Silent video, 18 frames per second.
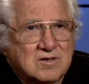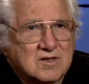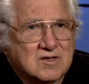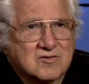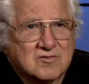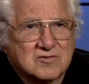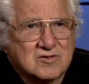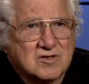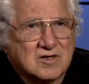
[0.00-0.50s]

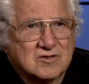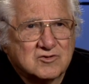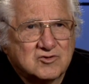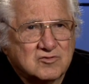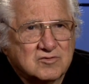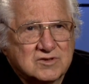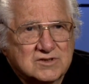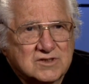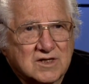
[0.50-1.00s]
This was all
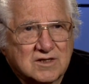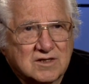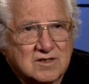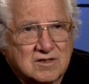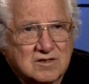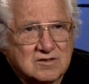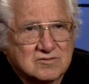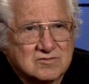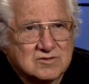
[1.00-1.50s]
Jewish then.
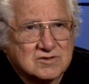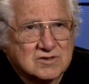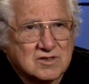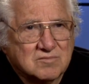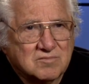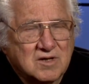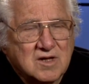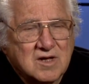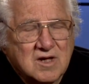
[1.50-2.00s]
This was
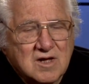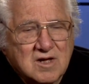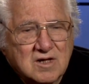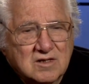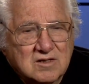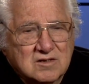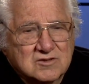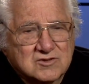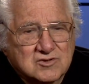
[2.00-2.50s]

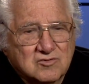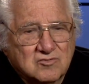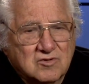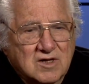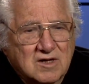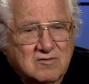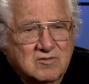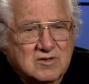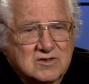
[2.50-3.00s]
the
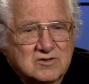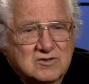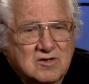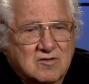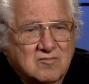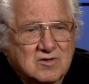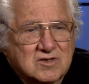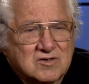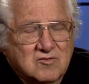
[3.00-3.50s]
school I went
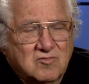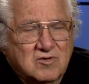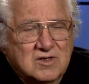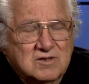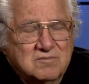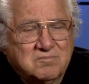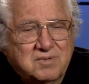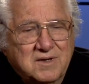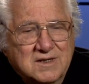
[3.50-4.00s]
to
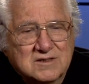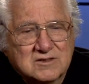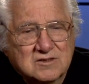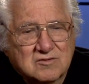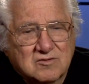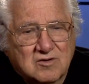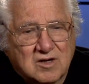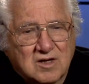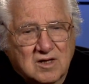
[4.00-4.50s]
William
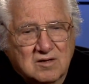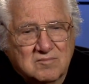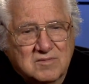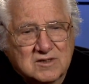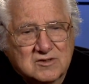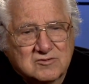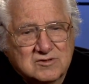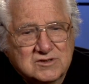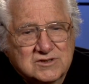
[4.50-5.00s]
Penn
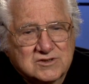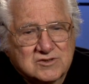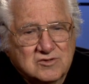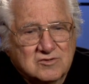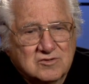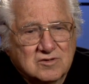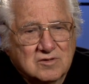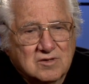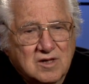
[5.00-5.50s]
Elementary
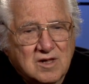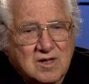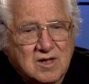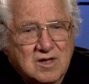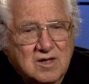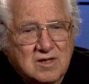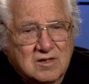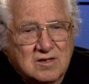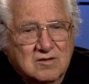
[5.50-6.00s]
School.
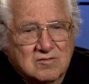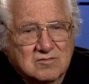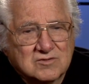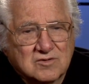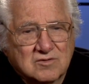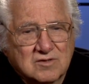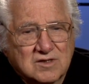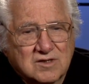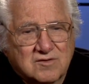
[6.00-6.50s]
There was
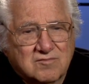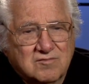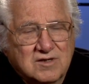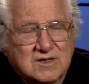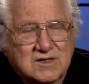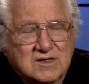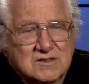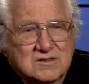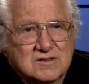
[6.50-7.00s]
only 3
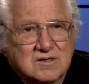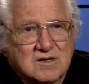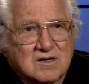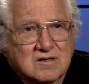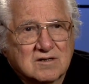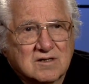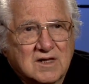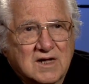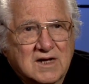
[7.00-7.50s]
kids in our
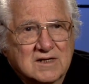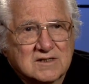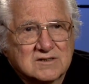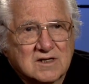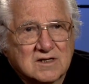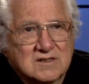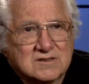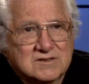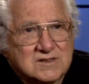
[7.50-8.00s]
class
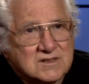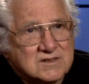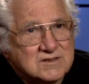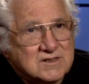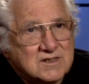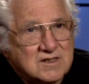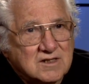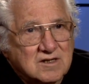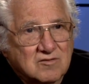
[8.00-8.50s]
out of
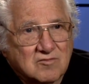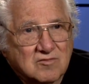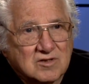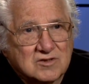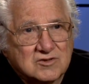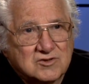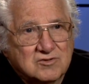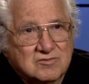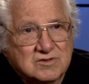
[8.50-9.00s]
60 that
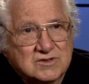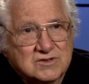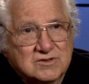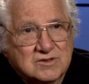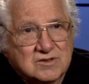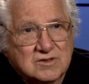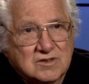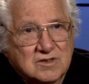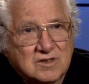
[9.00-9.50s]
weren't
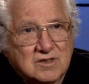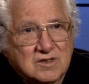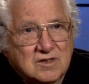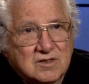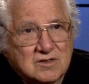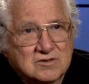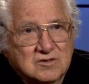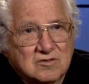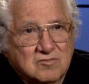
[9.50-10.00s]
Jewish.
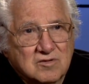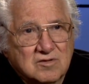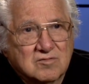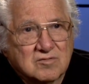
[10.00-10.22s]
So we